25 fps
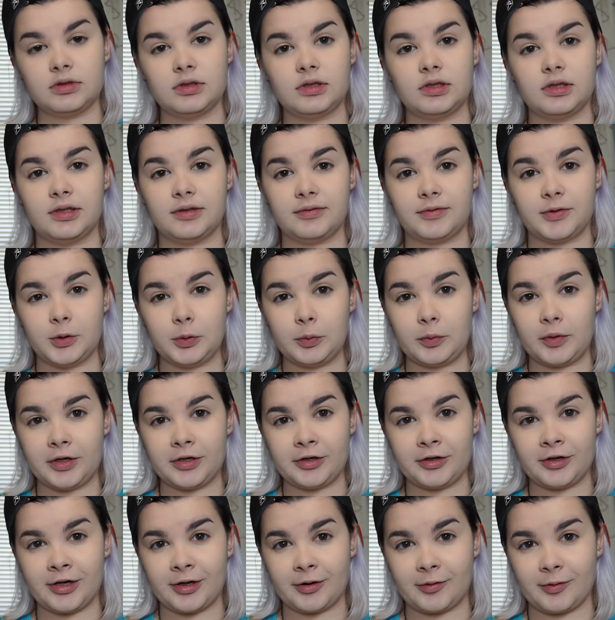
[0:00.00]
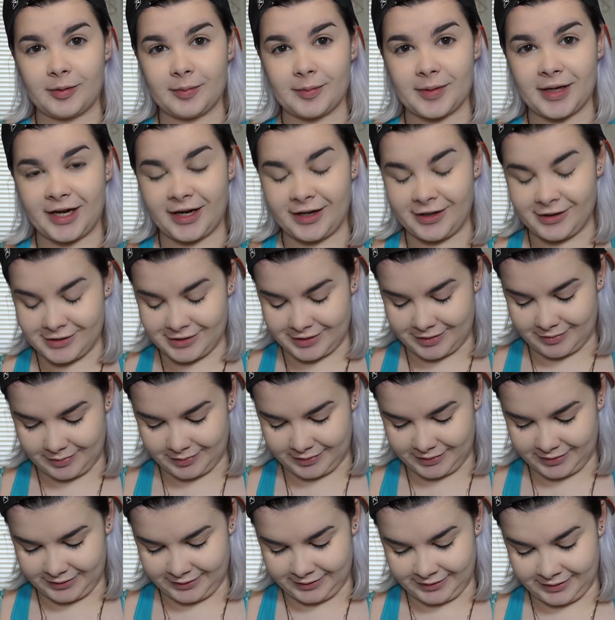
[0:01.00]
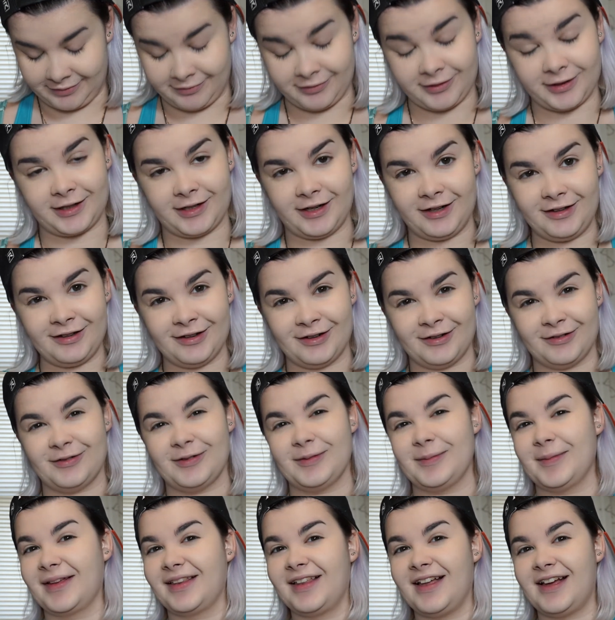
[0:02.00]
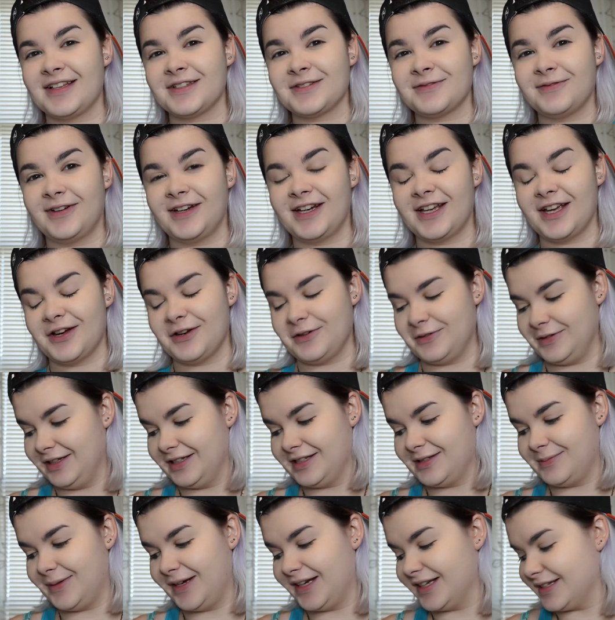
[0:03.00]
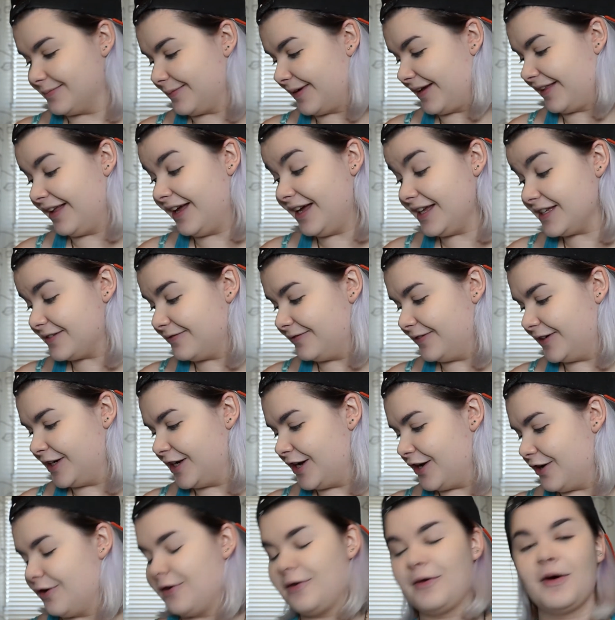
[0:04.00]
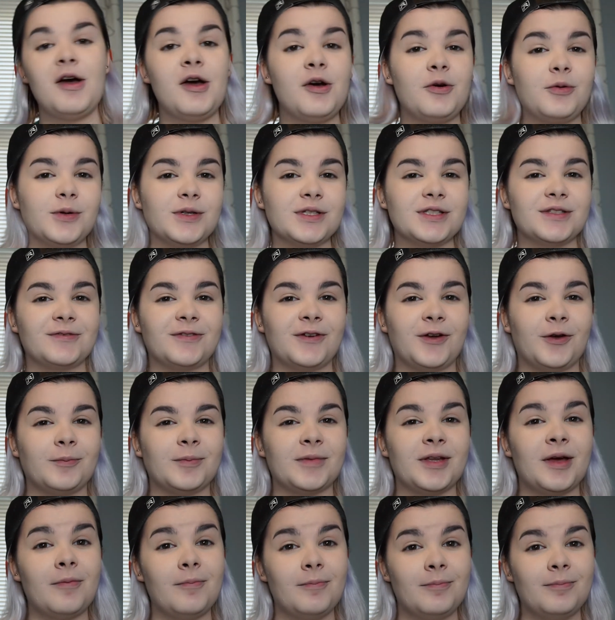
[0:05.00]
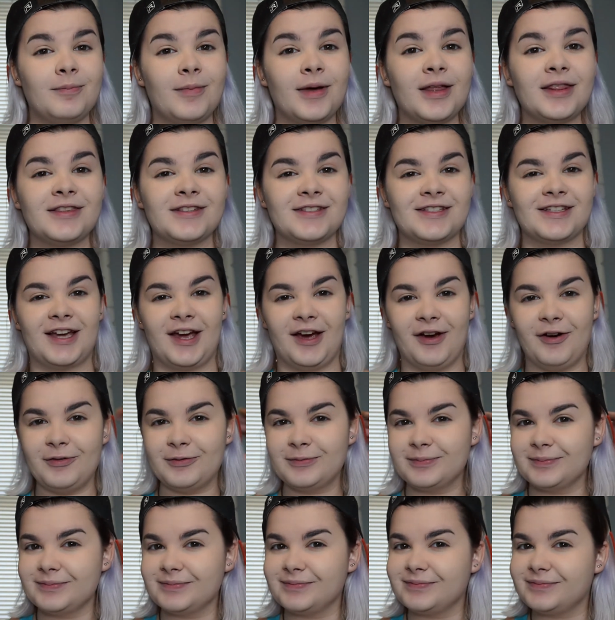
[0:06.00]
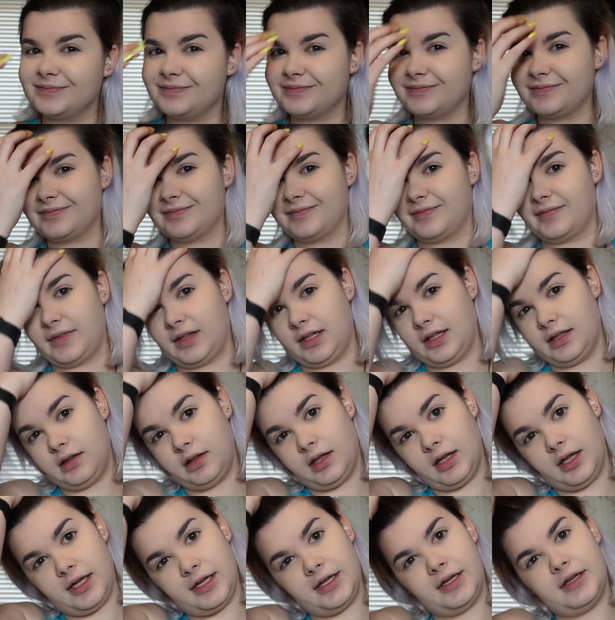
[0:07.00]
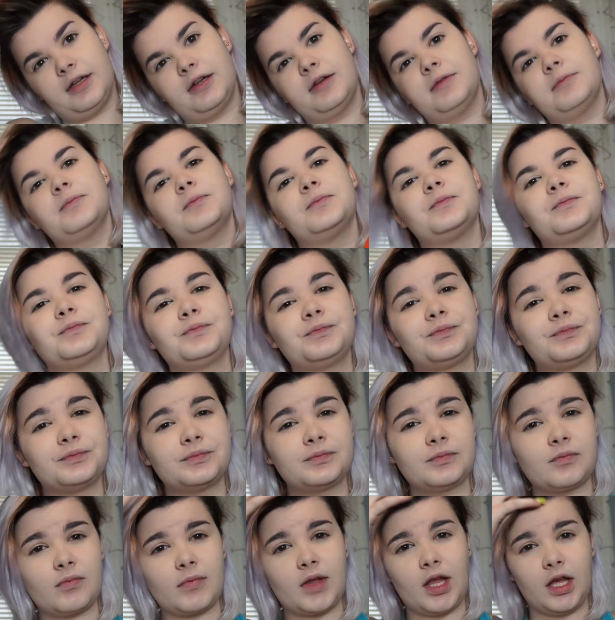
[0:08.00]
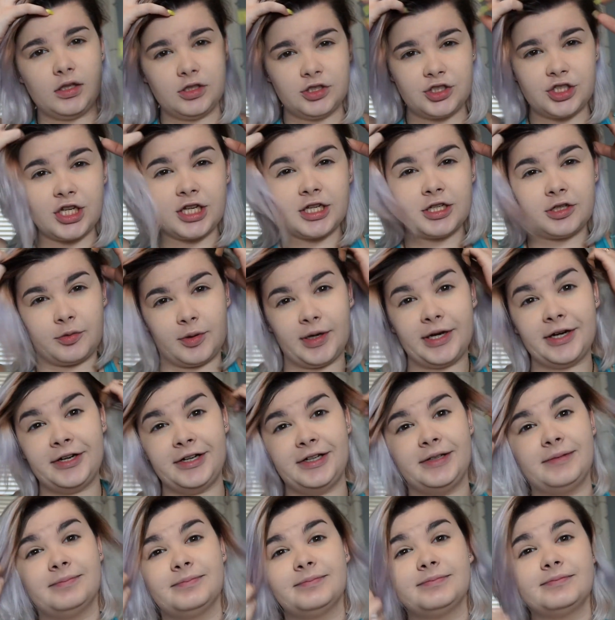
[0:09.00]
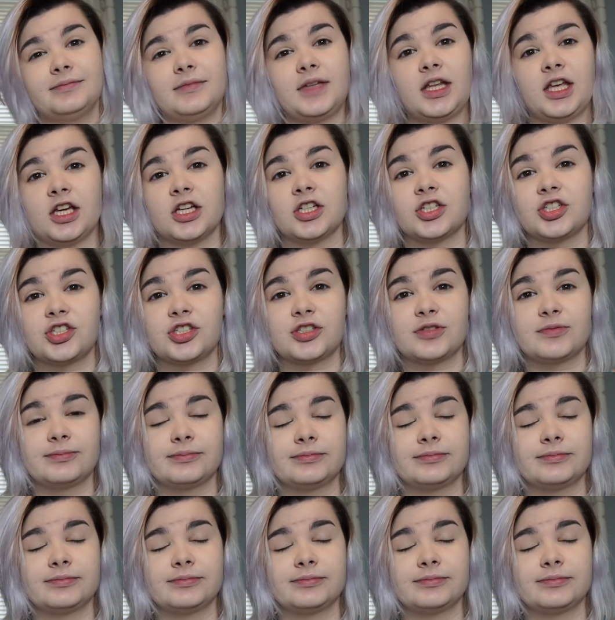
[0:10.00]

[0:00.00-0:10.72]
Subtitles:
If you're wondering why my hair is a completely different color from my last video, it's because my last video was filmed months ago. Like January-ish.